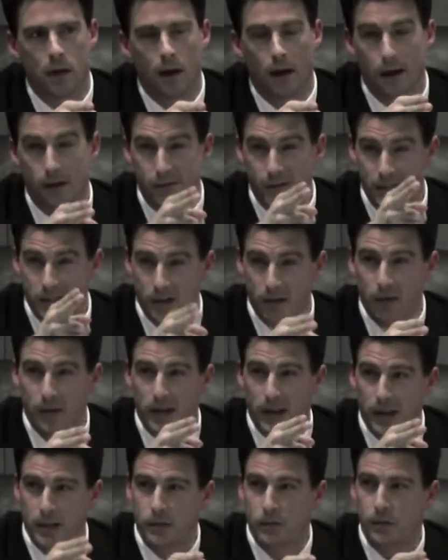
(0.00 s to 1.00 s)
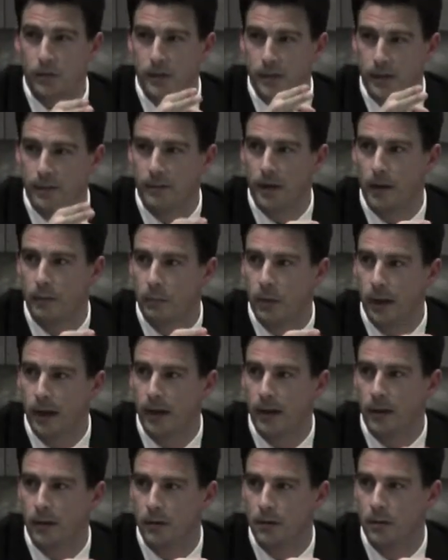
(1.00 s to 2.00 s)
and I've still yet to receive that
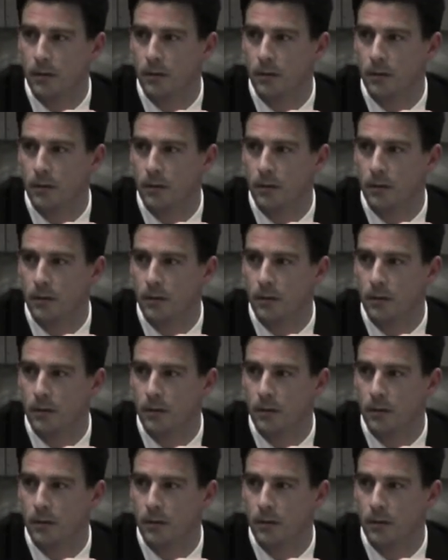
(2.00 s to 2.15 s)
plan.